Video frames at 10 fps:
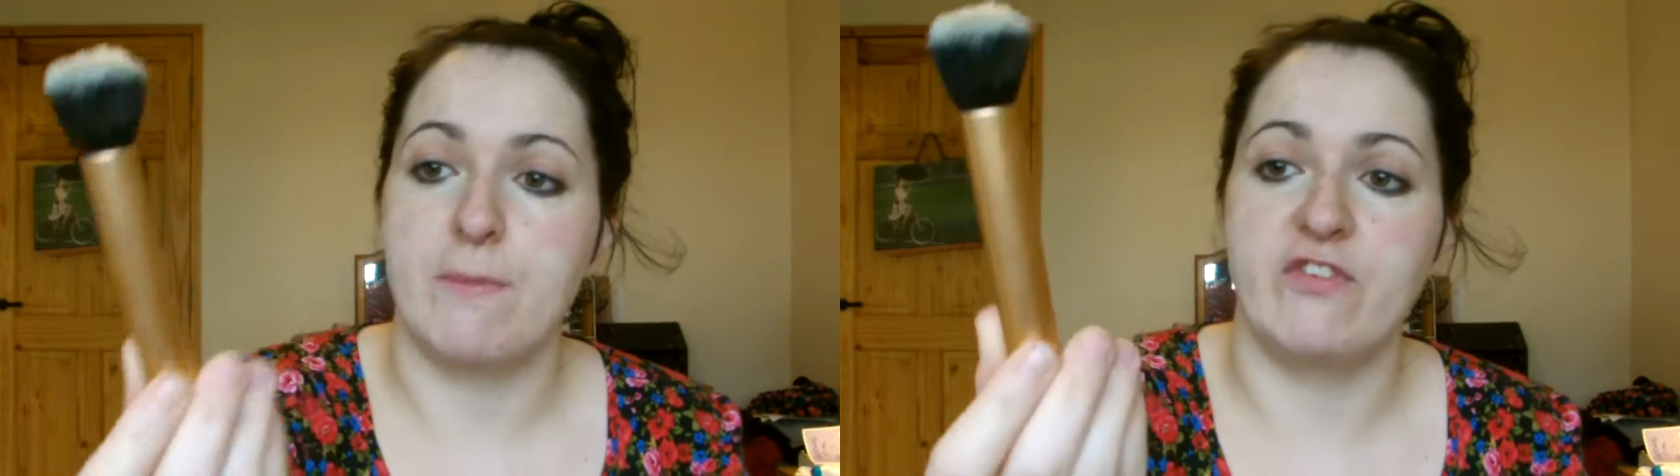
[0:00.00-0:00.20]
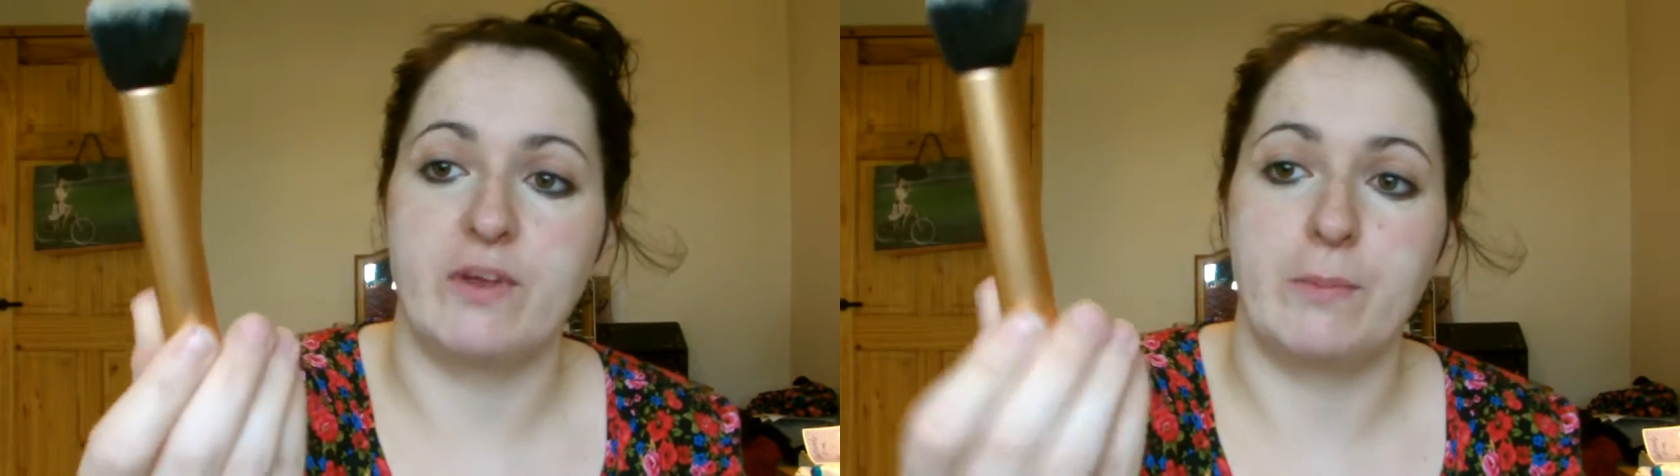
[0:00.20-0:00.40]

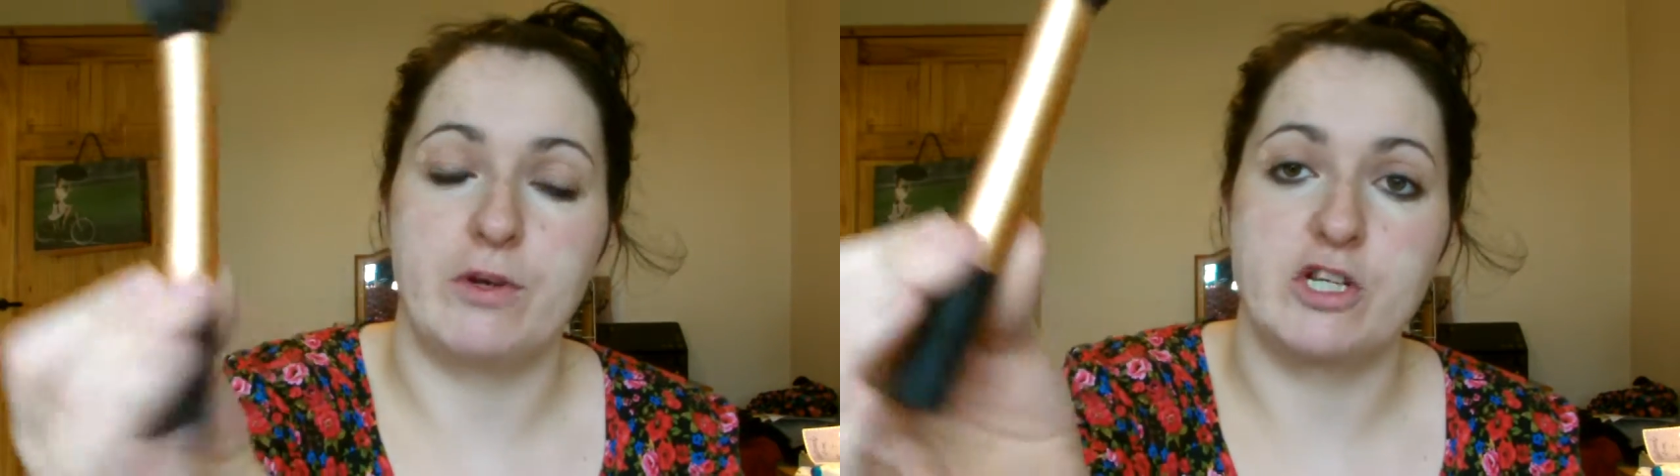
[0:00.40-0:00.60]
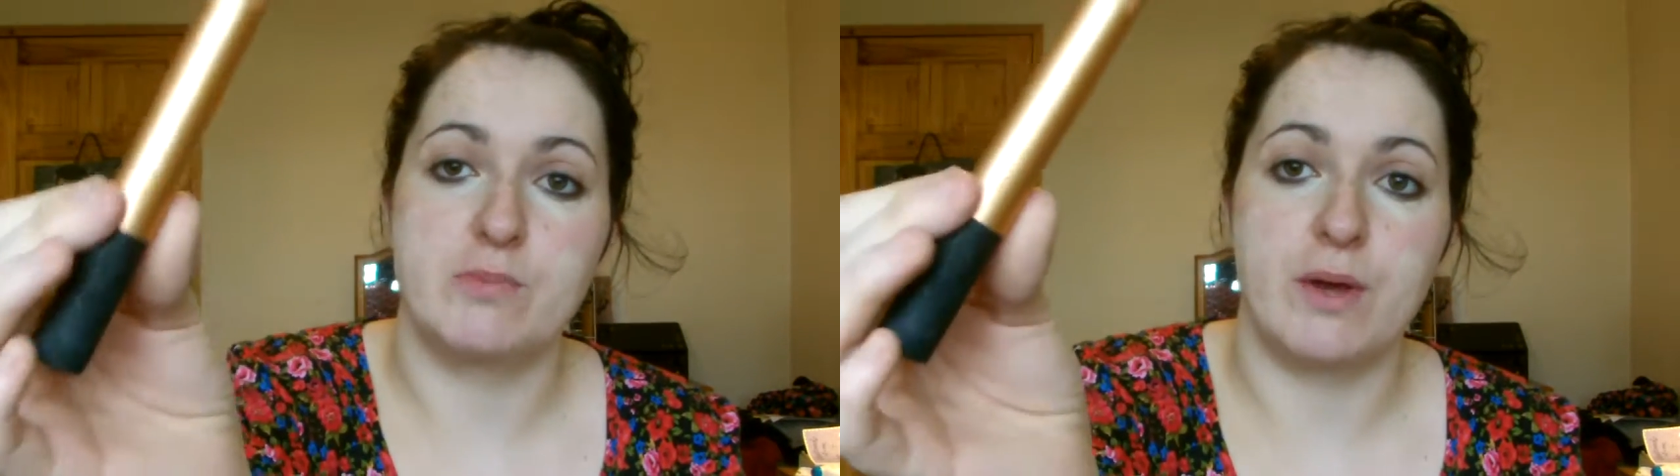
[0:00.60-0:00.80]
buffing
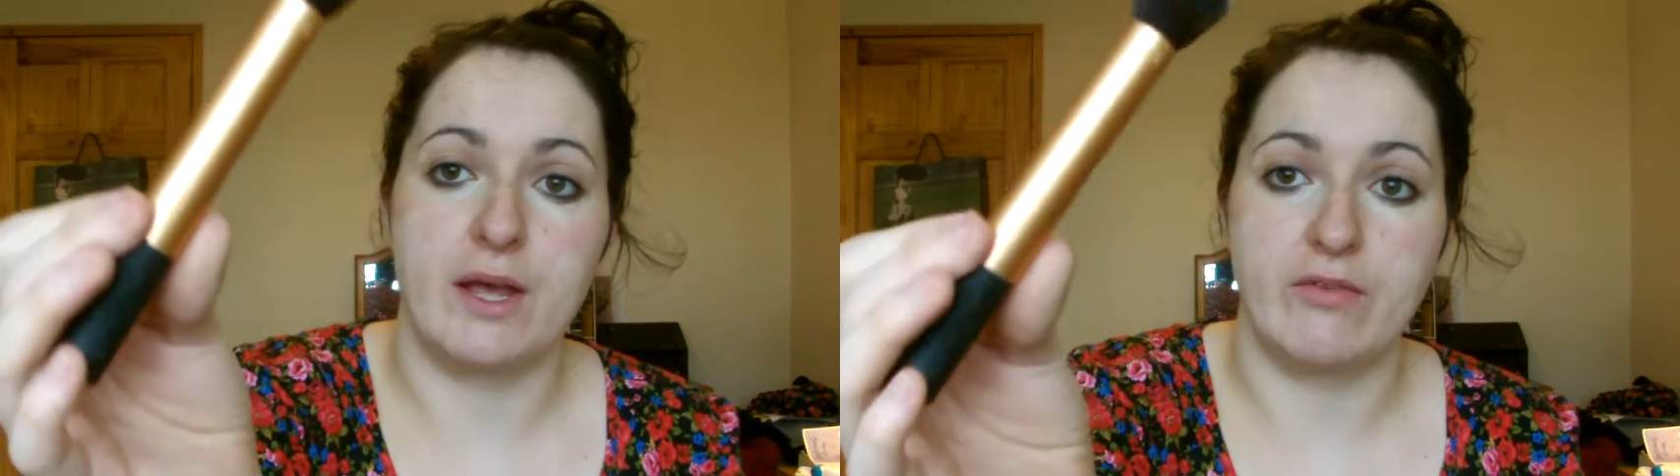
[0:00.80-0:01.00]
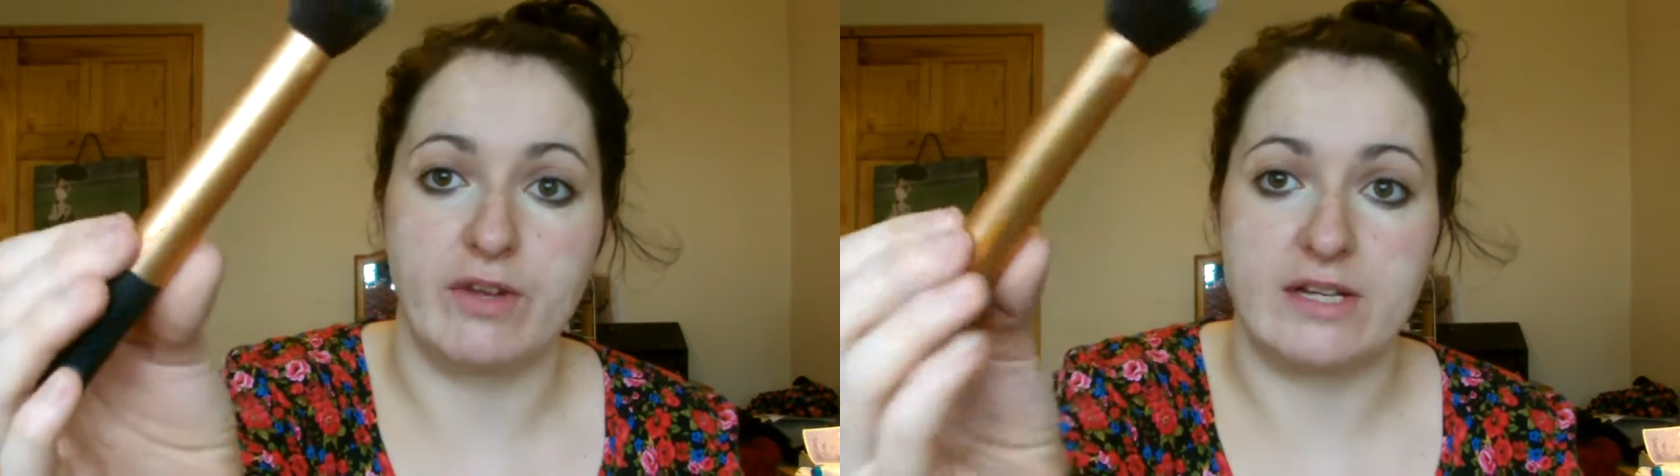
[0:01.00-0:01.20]
brush
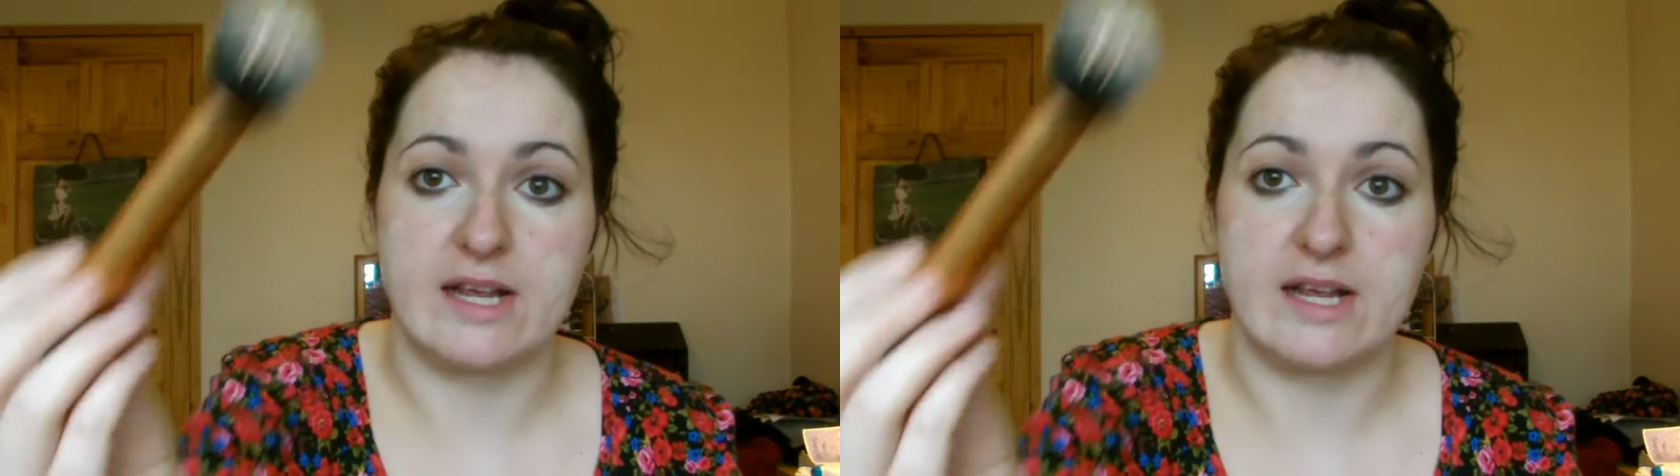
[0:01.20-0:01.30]
by Real